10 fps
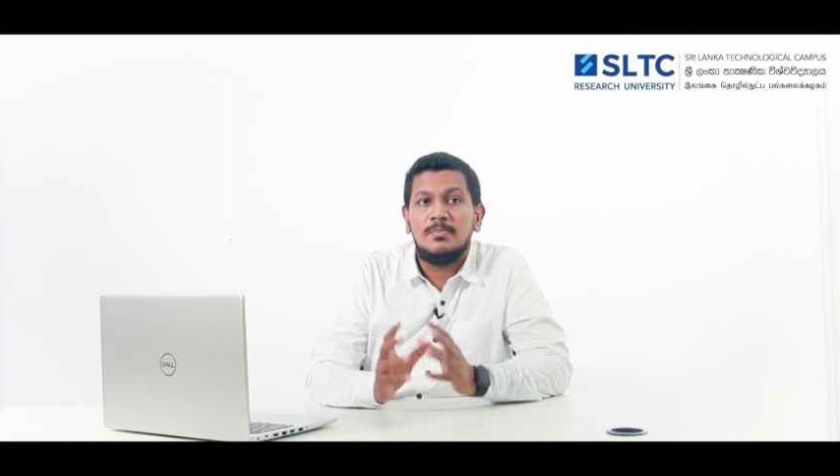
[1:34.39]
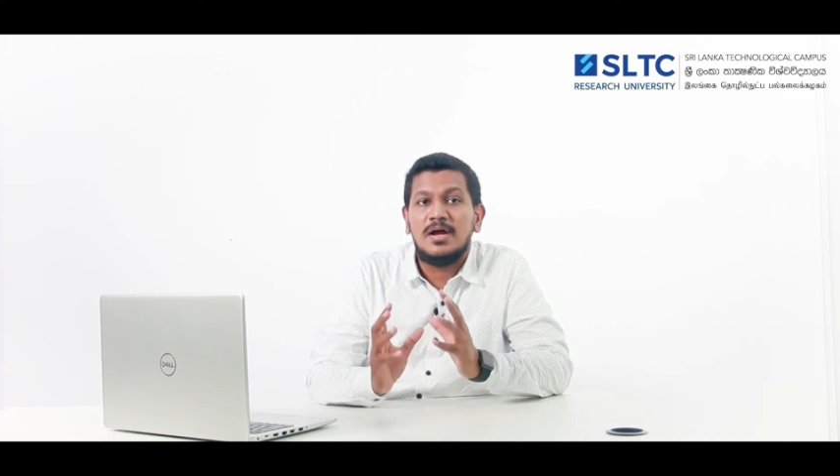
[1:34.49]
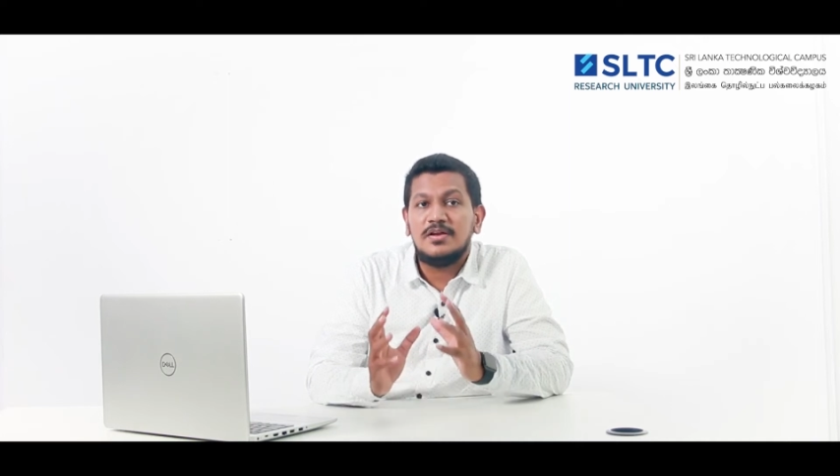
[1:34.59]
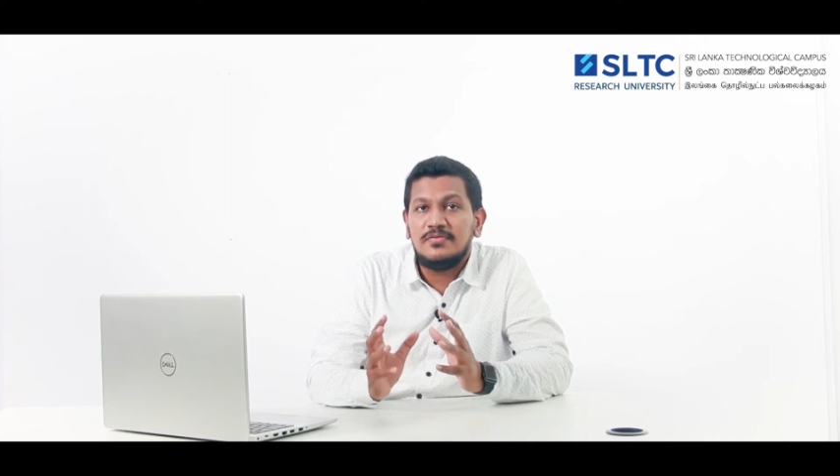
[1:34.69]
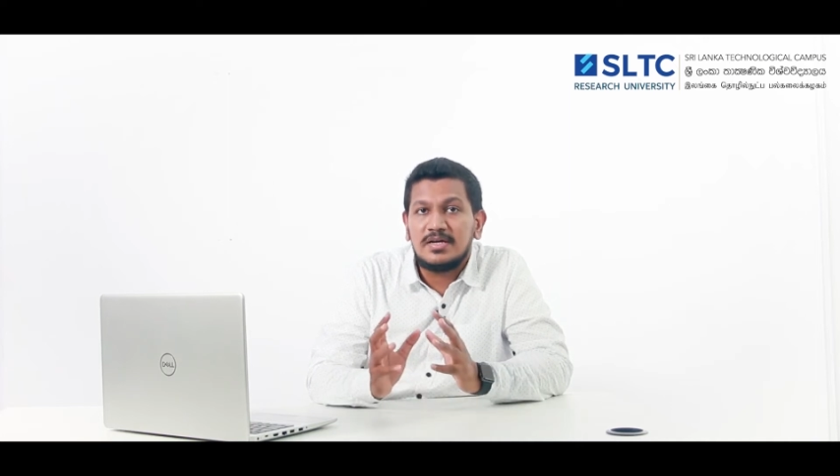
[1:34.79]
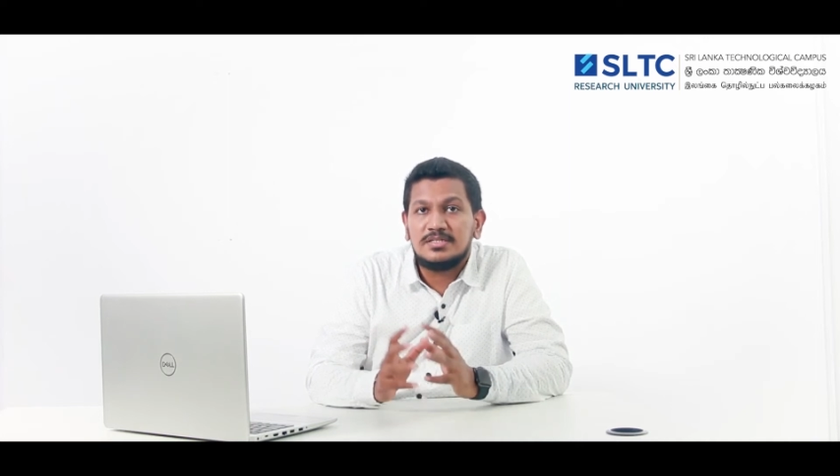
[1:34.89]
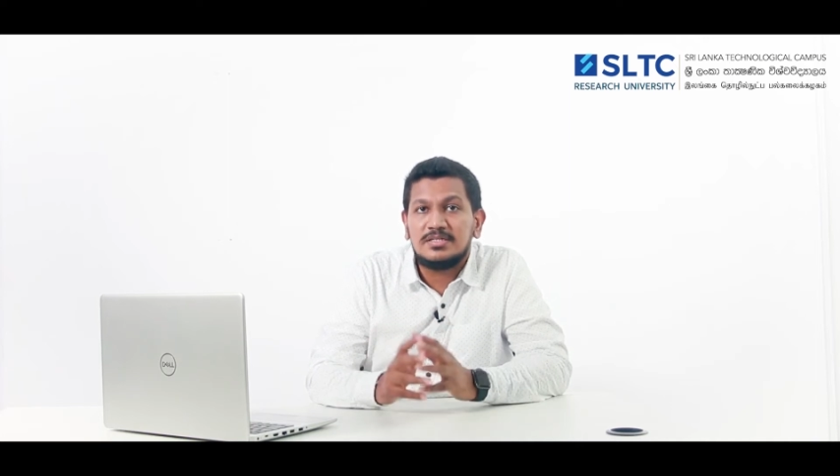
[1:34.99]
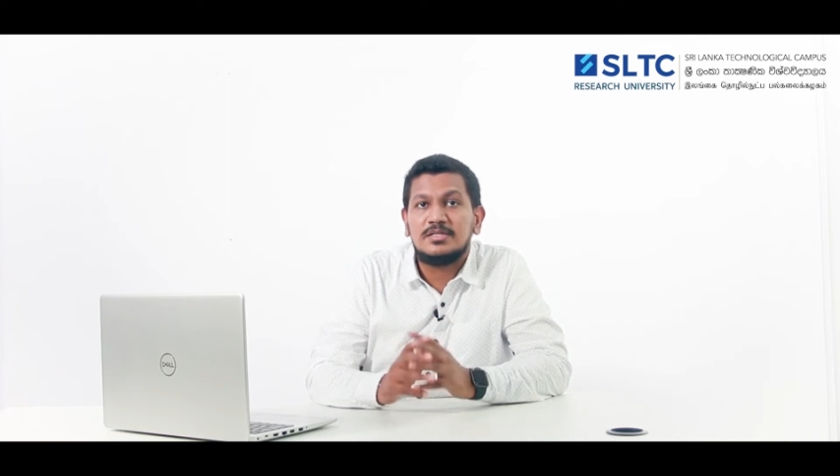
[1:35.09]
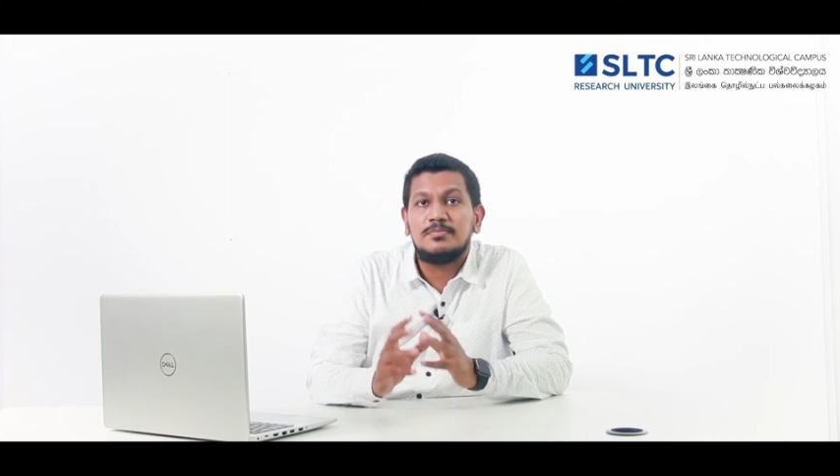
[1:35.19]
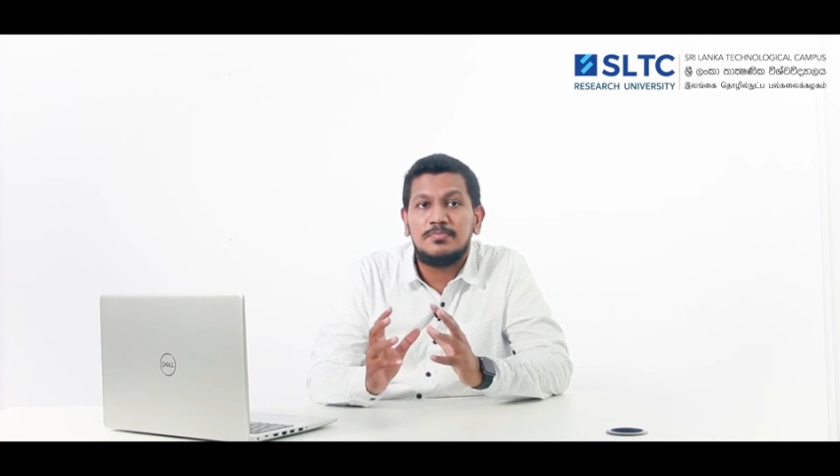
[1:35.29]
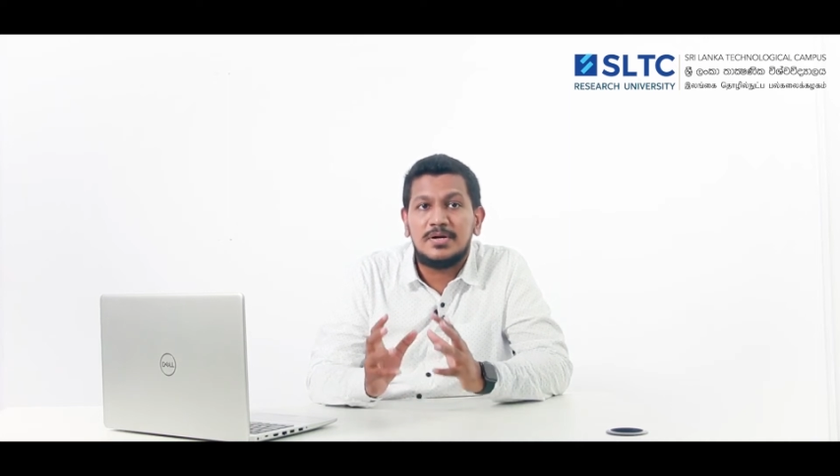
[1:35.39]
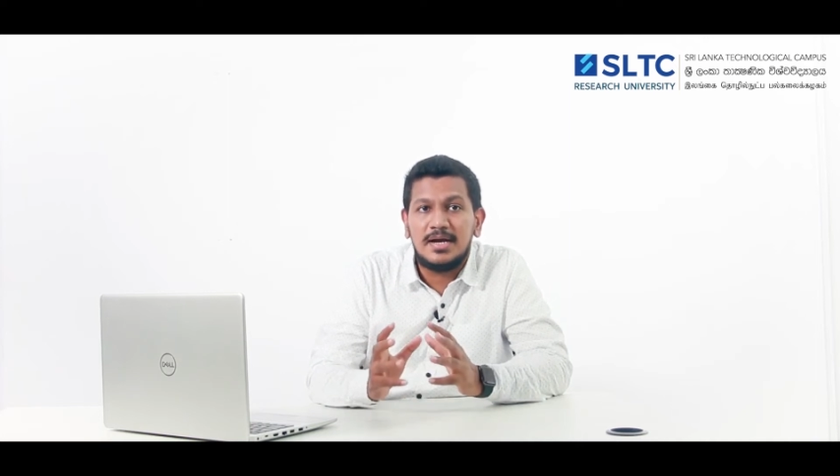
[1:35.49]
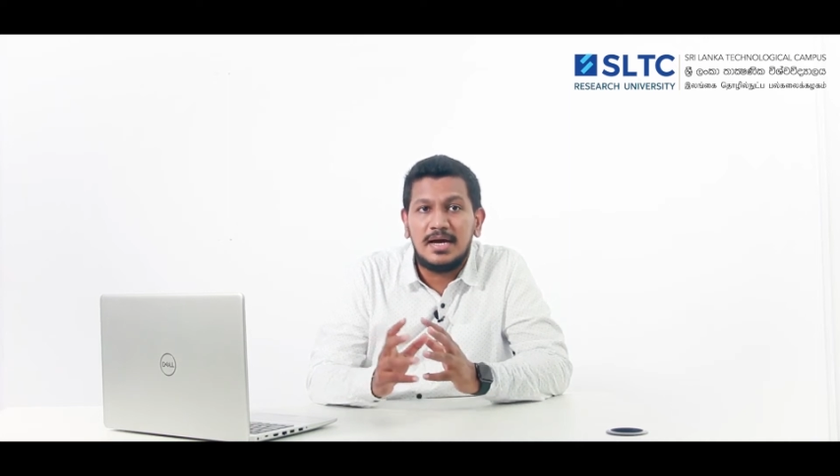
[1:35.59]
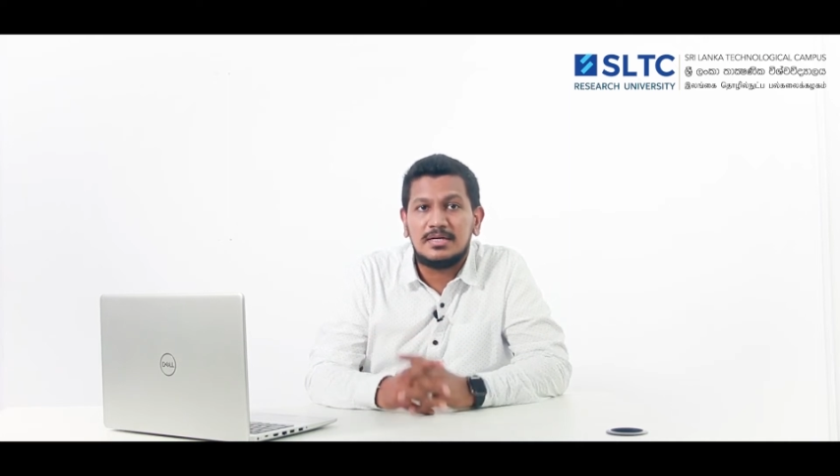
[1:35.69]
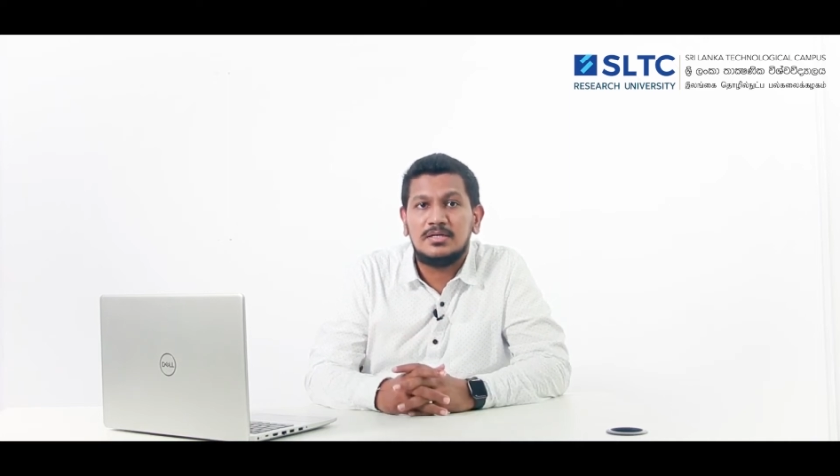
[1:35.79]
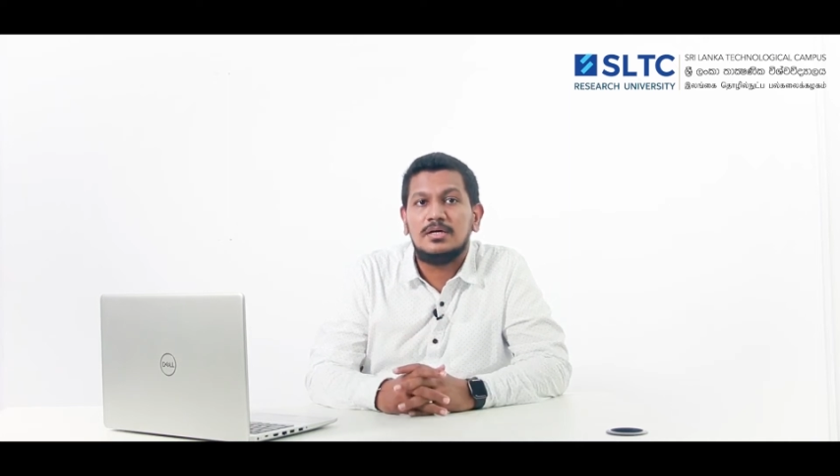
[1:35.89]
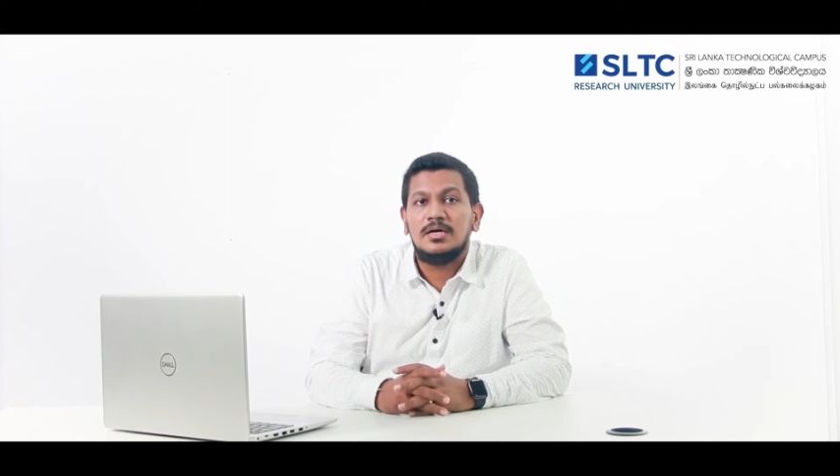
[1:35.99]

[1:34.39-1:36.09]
manufacture a product